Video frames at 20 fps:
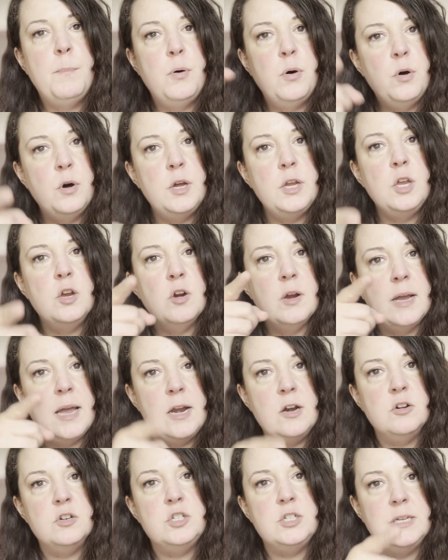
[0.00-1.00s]
Put your
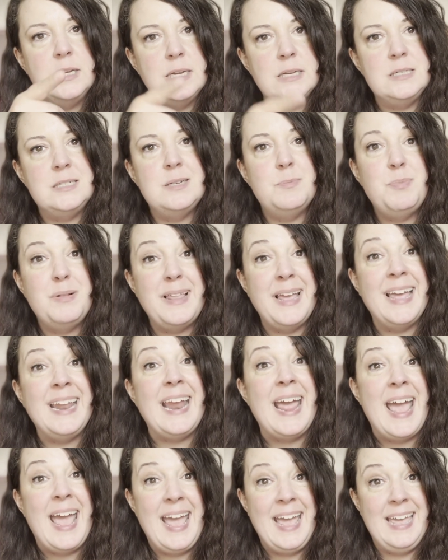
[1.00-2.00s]
energy into plan
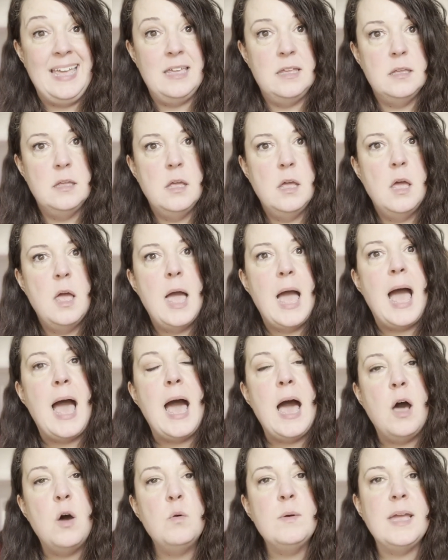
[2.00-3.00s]
A.
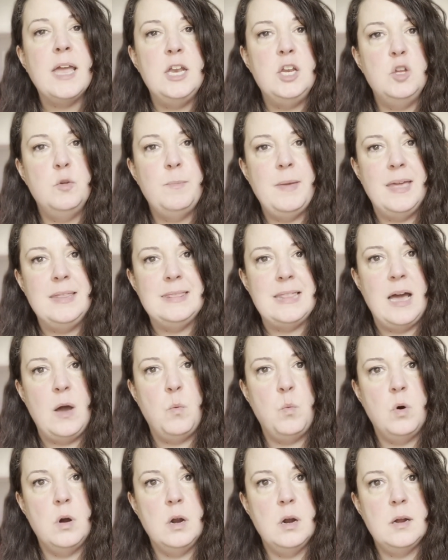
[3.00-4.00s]
How can you make that
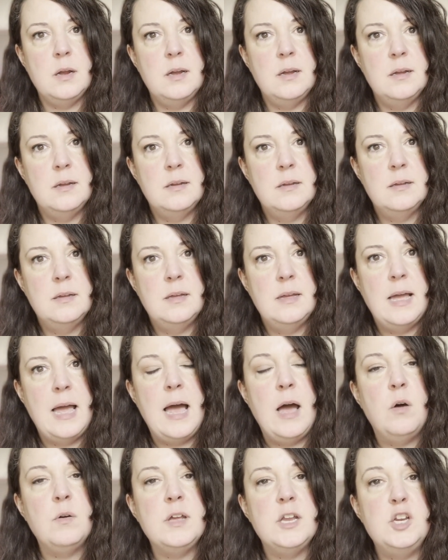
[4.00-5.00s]
work?
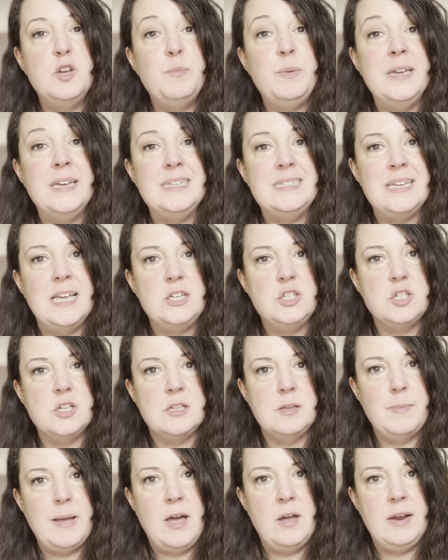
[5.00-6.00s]
How can you be
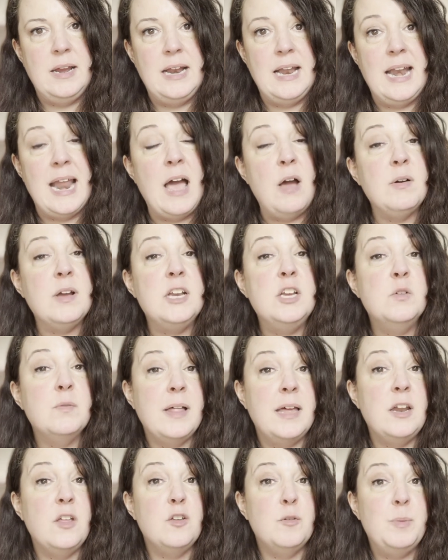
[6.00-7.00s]
intentional about it? And how can you
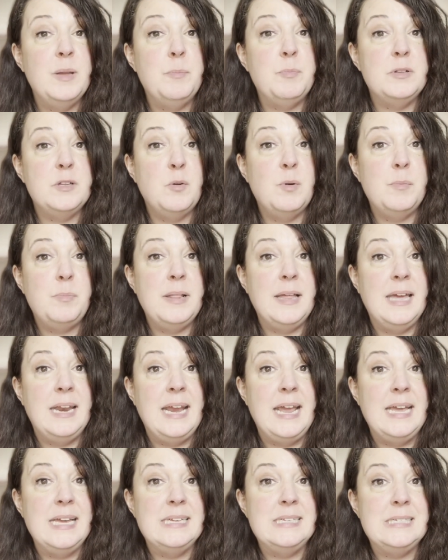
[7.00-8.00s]
let other people know what plan
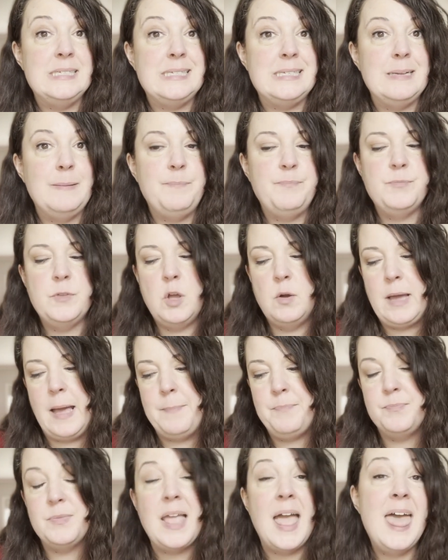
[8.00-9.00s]
A is? Okay,
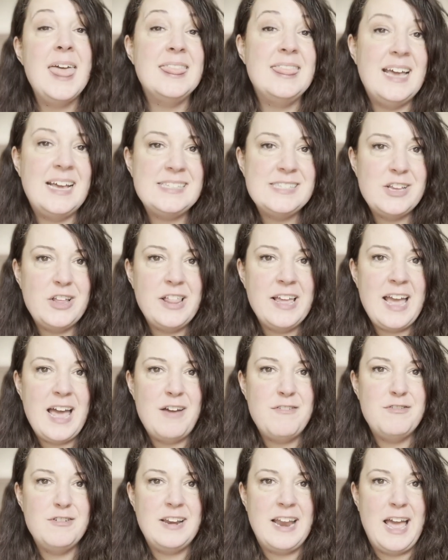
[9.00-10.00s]
that's all I
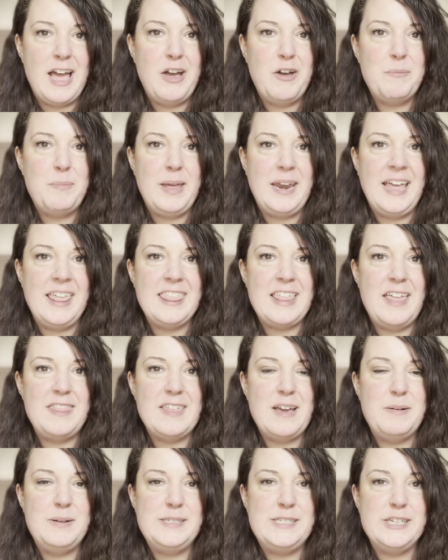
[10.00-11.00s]
have for now, but I thought
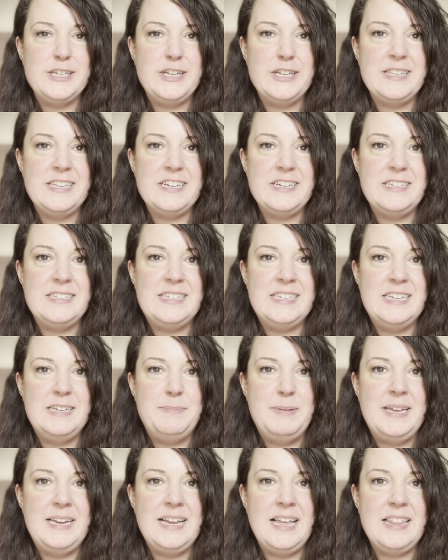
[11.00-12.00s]
that was a good little
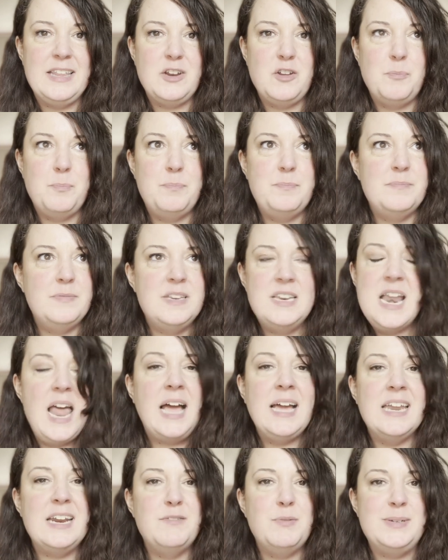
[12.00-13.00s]
tidbit, a little
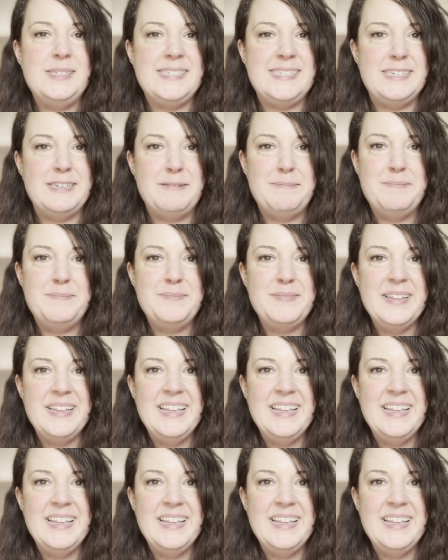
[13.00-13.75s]
nugget of wisdom